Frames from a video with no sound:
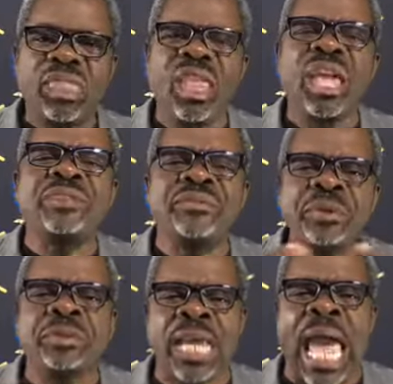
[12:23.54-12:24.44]

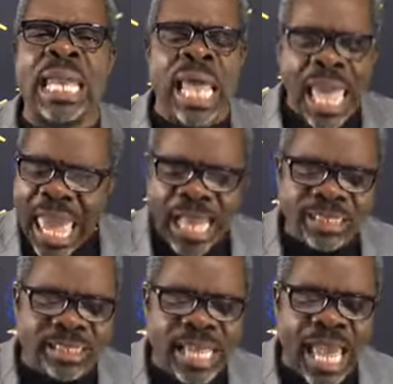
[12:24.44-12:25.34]
futile
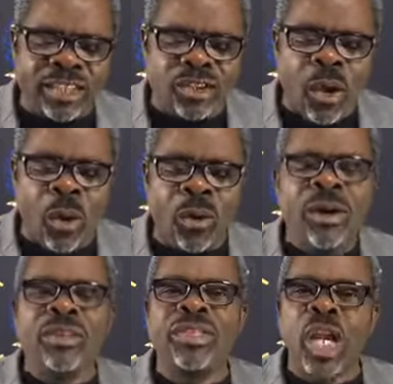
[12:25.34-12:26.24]
exercise. No,
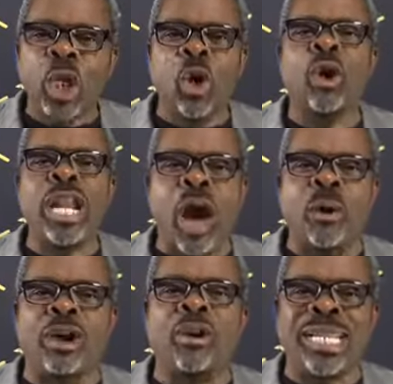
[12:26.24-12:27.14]
the Lord our
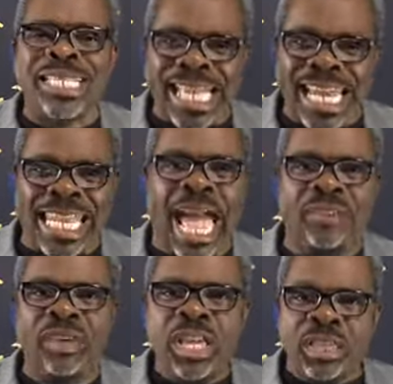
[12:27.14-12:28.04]
God is alive.
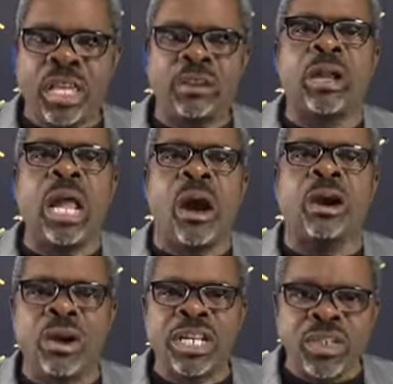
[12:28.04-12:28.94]
The Lord our
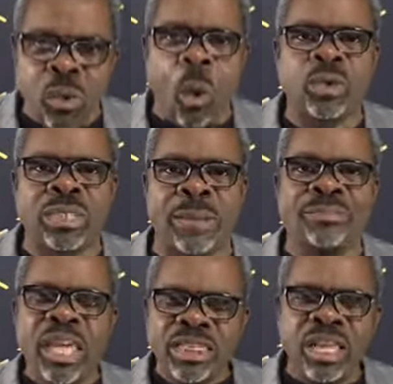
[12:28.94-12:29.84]
God is awesome.
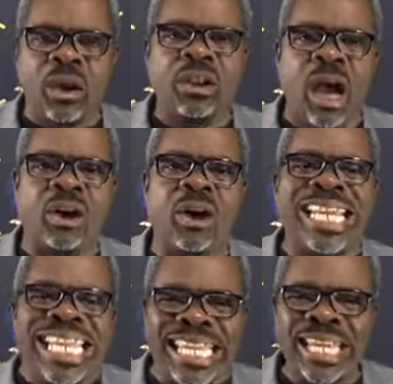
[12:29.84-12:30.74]
The Lord our God
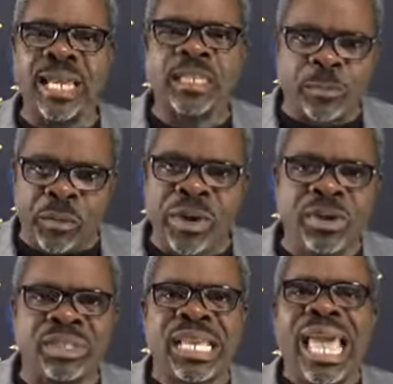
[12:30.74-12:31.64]
hears
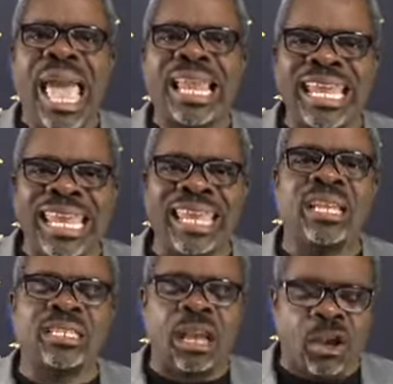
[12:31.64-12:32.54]
prayers, and he
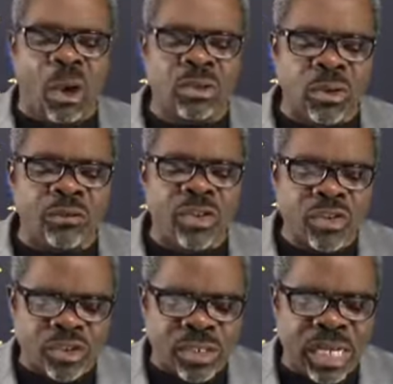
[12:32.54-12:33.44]
hears the calls of his
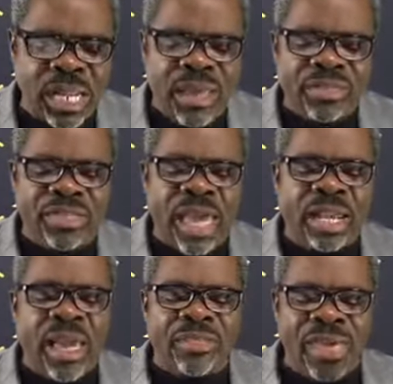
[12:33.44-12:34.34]
children.
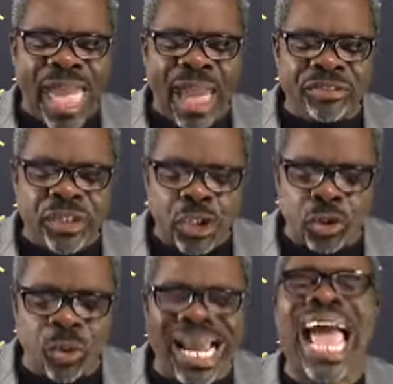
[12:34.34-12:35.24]
Then the earth
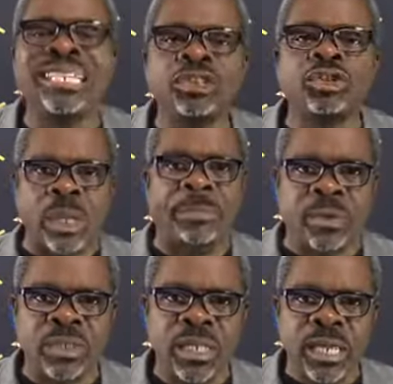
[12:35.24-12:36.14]
shook and
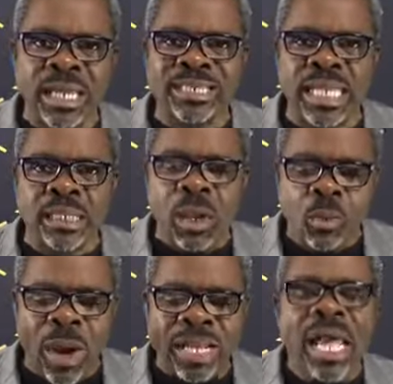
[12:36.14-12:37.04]
trembled. He says,
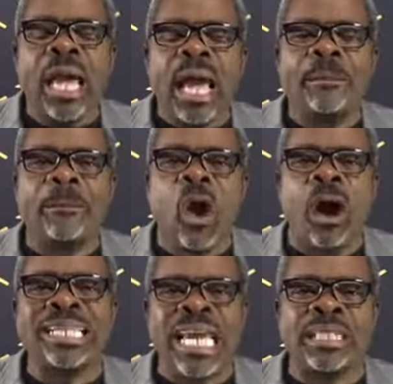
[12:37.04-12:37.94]
when
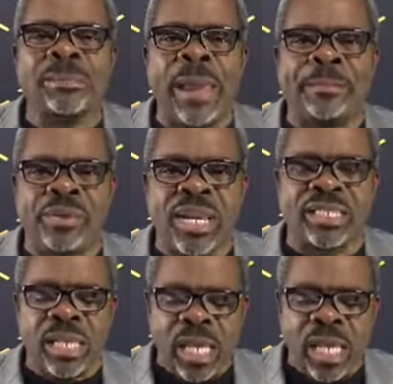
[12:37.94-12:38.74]
God heard my prayers,